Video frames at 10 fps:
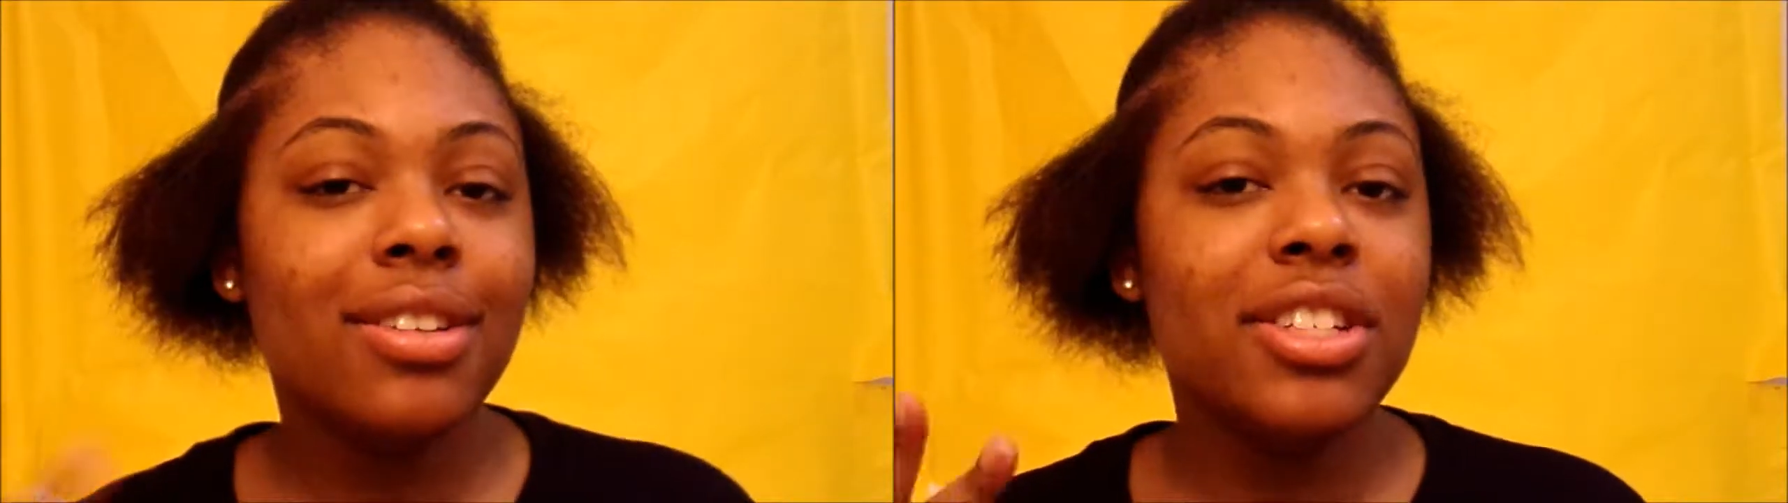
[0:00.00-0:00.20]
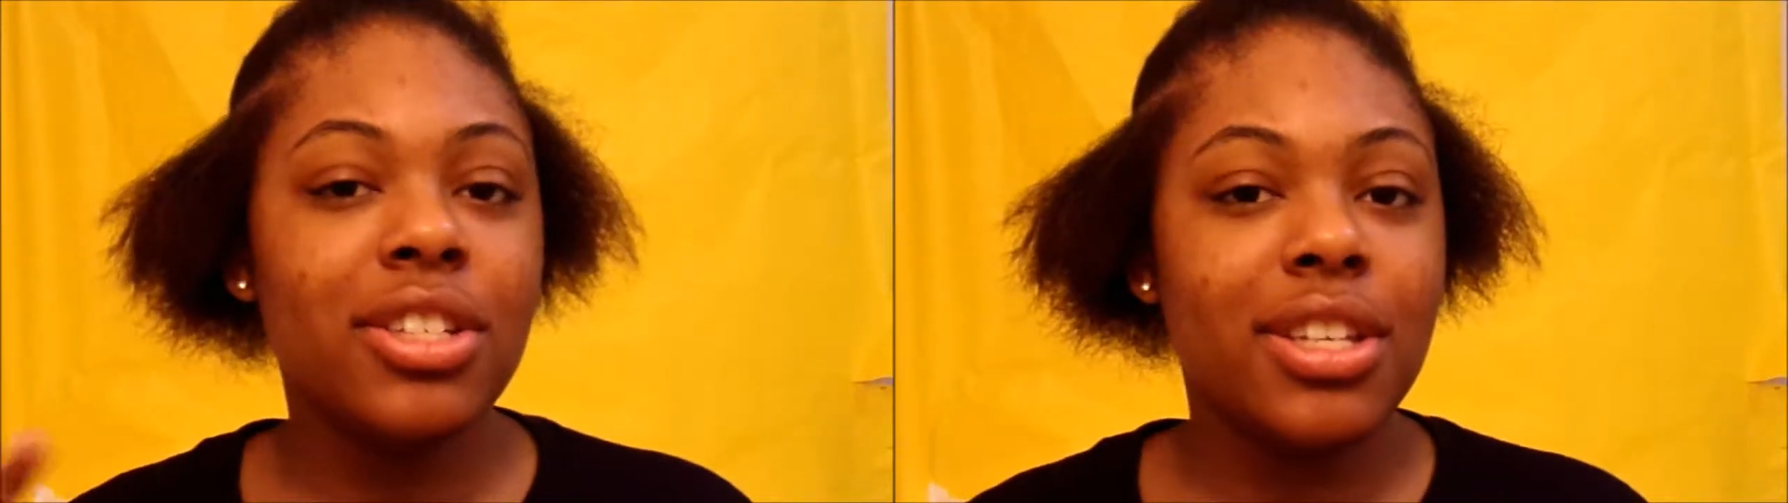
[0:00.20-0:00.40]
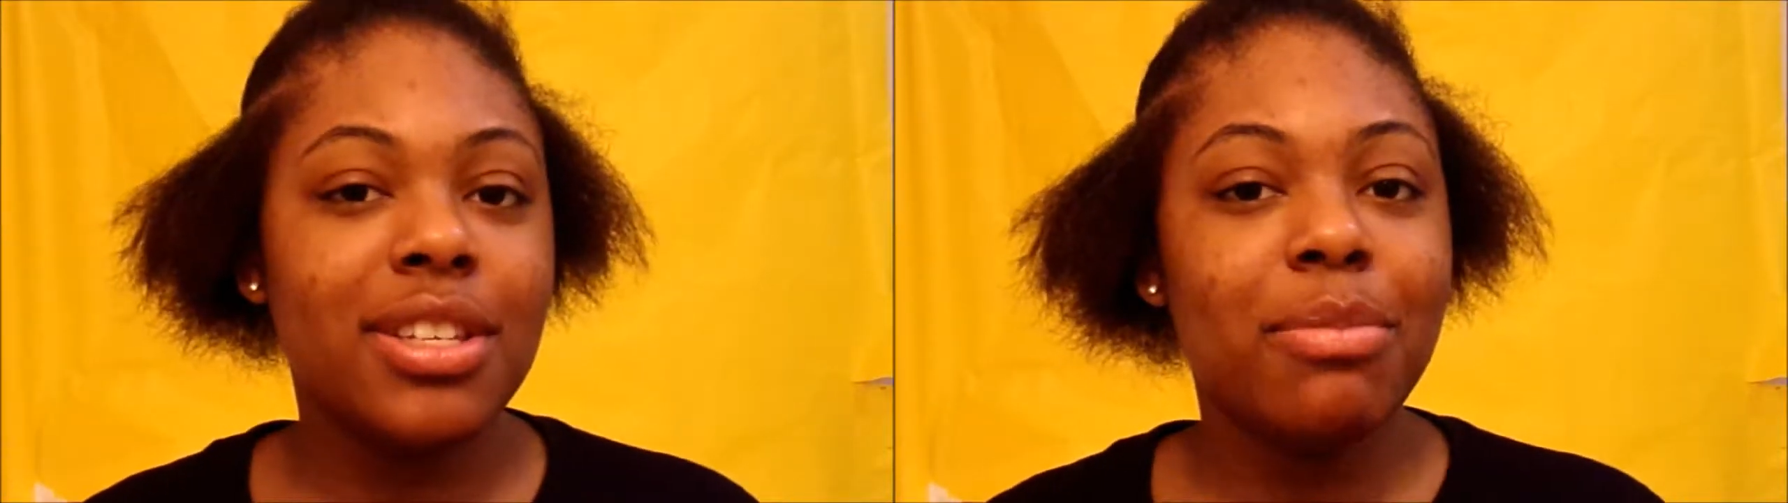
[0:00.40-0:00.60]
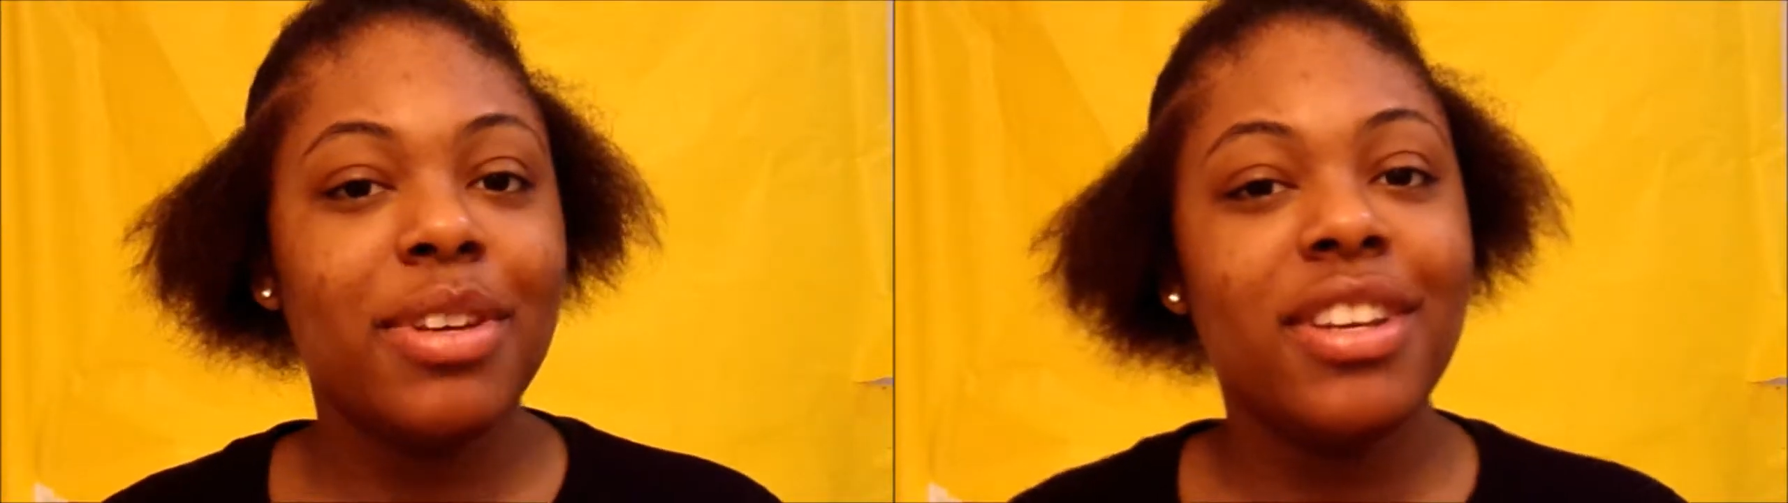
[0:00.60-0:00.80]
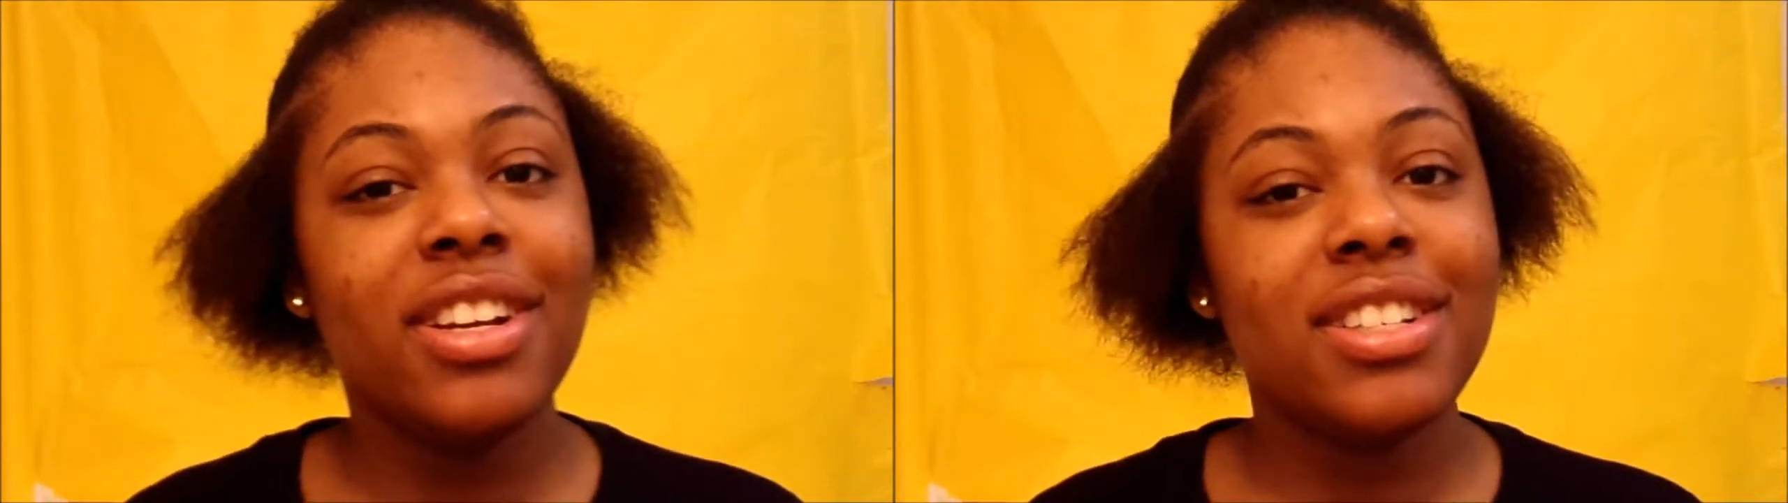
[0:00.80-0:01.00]
It's Jessibail
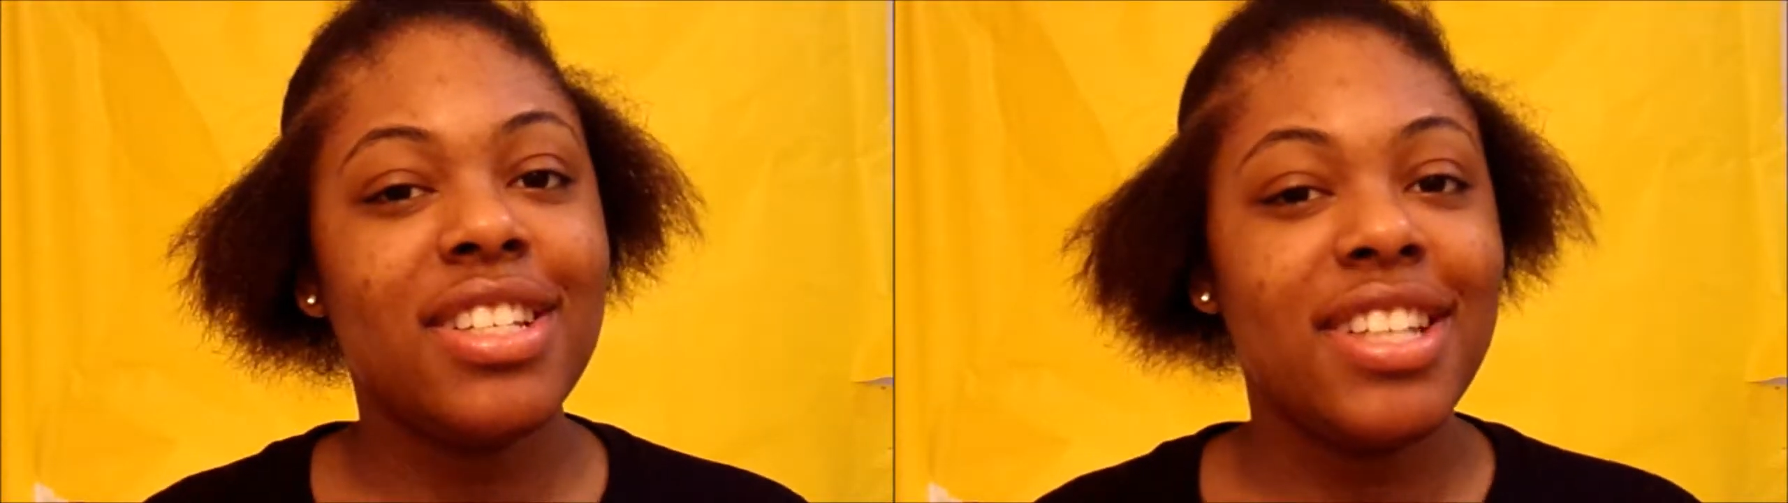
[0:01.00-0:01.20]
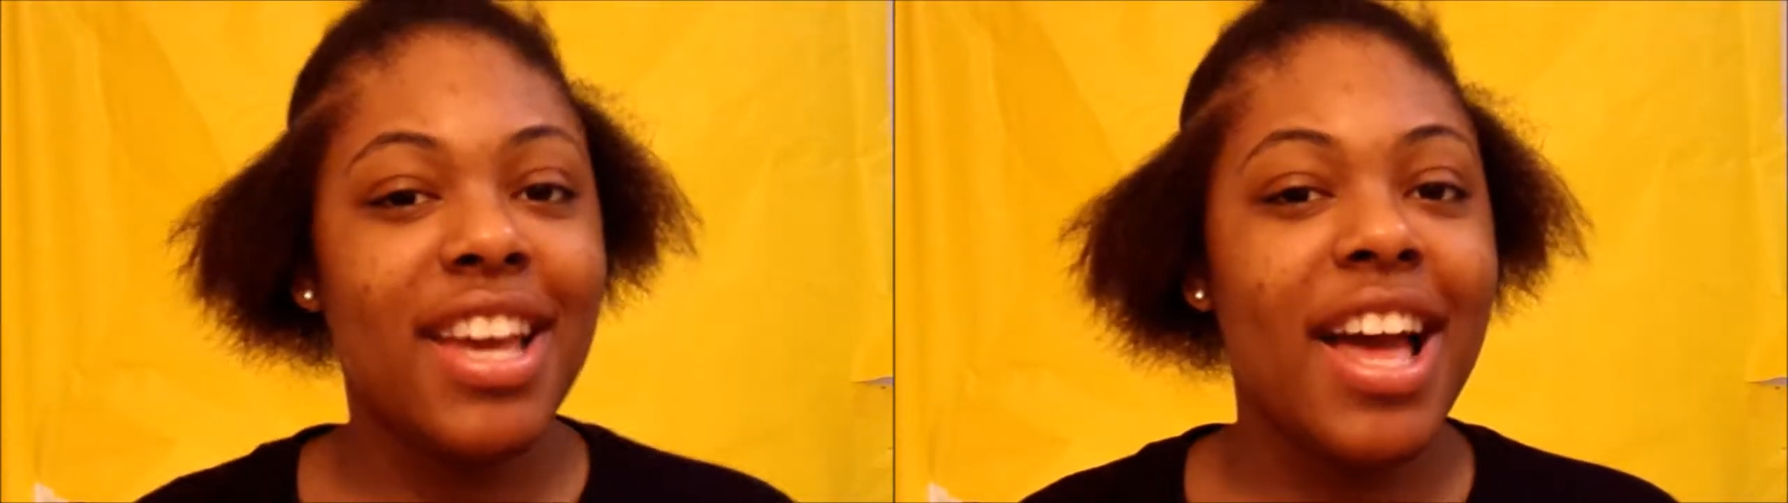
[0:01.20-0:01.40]
here, and today